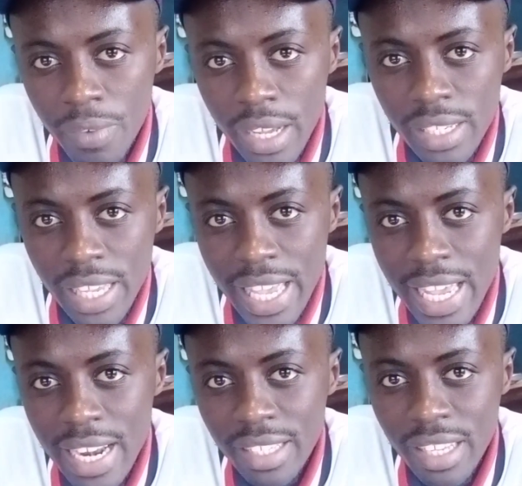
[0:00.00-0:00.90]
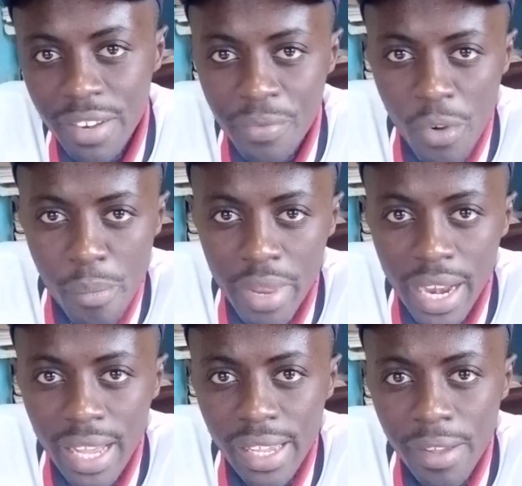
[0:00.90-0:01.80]
of skills and
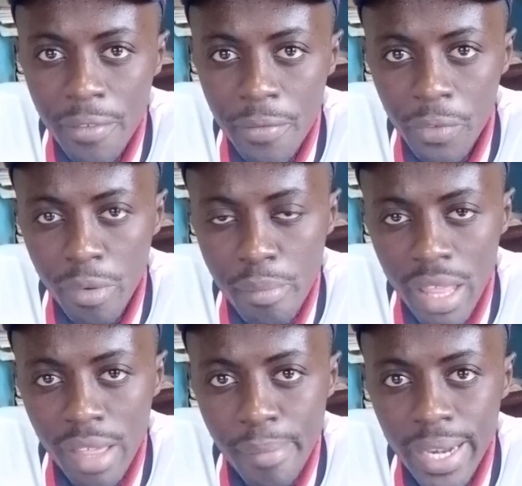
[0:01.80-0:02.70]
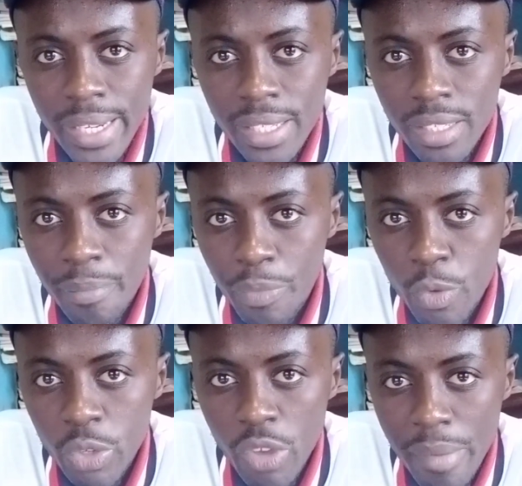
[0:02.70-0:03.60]
formulae from mathematics,
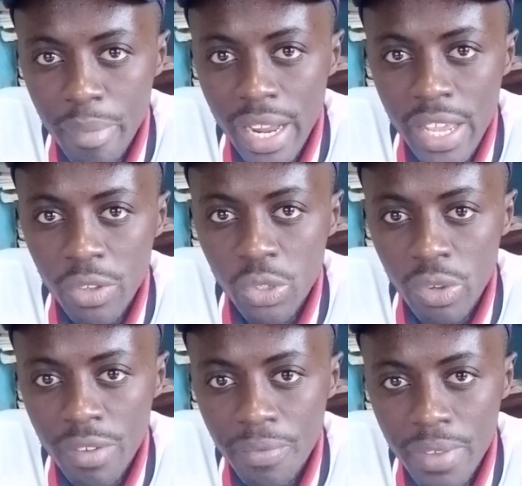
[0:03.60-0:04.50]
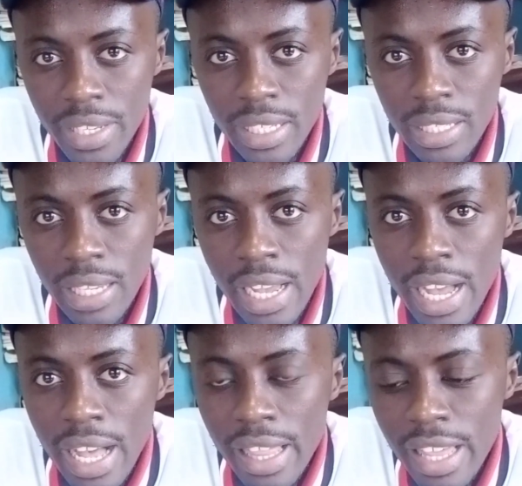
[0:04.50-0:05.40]
which we apply also in physics.
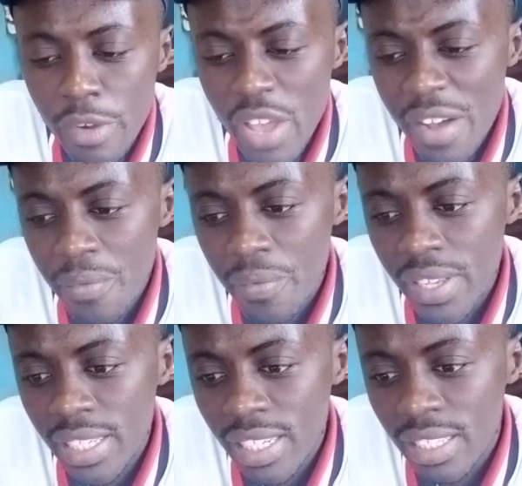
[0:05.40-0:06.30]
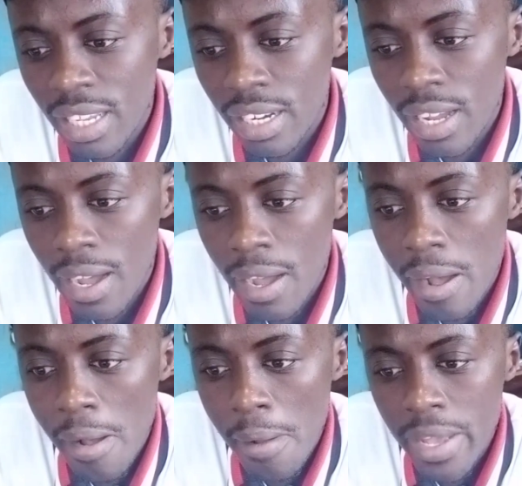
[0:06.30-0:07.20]
Then we have physics and
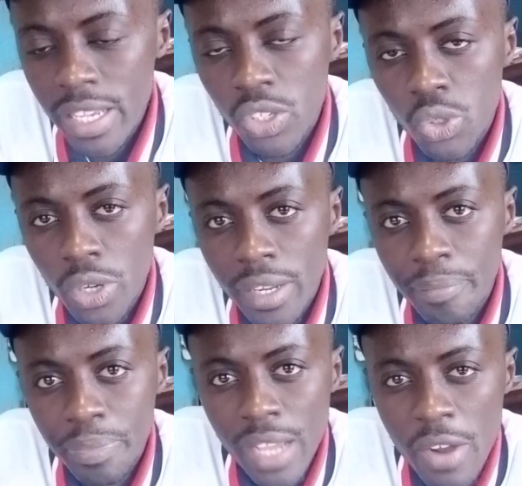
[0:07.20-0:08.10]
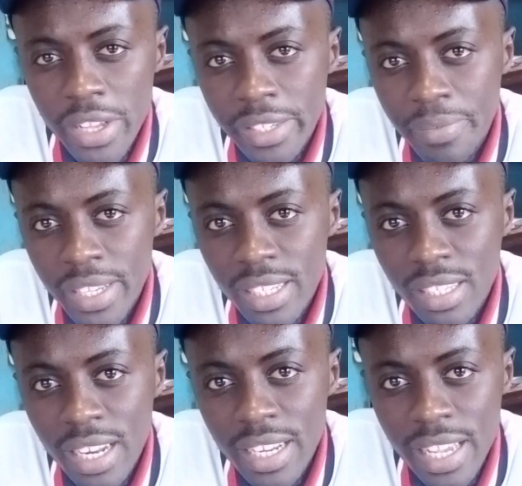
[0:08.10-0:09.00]
history. How is
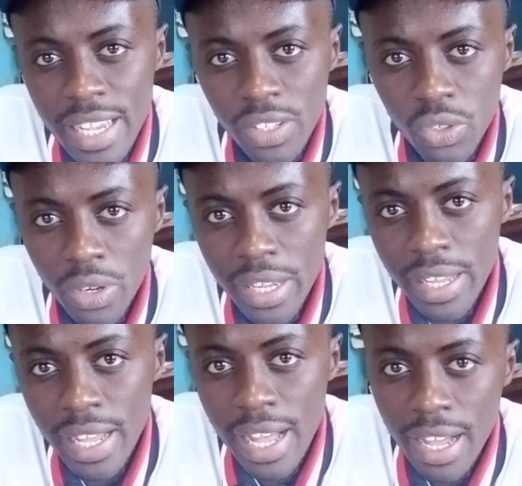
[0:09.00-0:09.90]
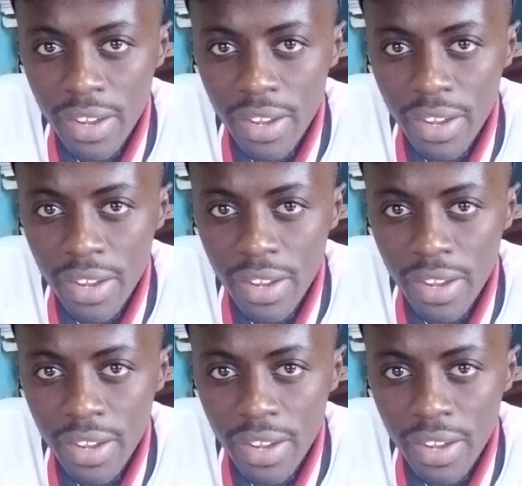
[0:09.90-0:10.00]
physics and history